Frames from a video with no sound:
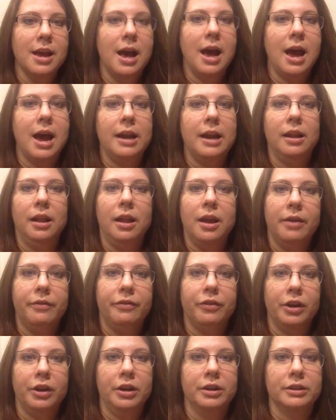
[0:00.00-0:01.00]
I'd love
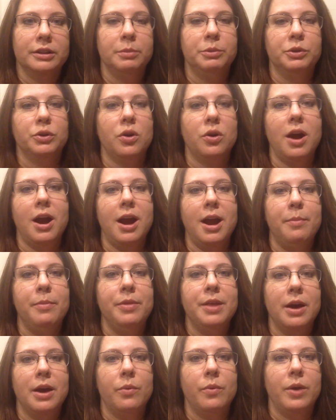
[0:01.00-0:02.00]
for you to subscribe.
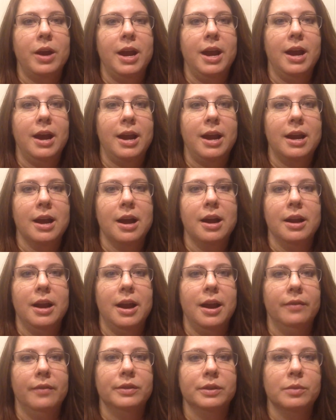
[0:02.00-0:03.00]
That way I kind of
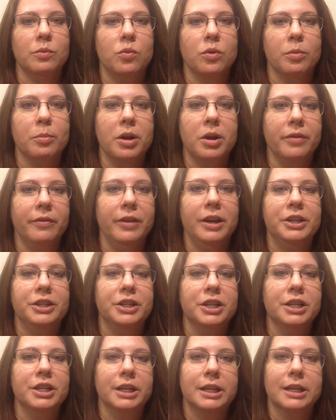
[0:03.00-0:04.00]
have some more
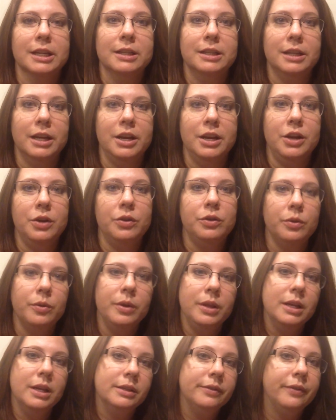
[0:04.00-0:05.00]
motivation to continue
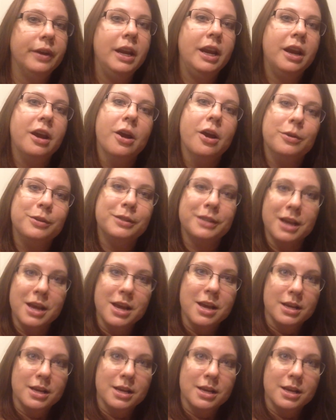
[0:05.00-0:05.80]
doing these videos.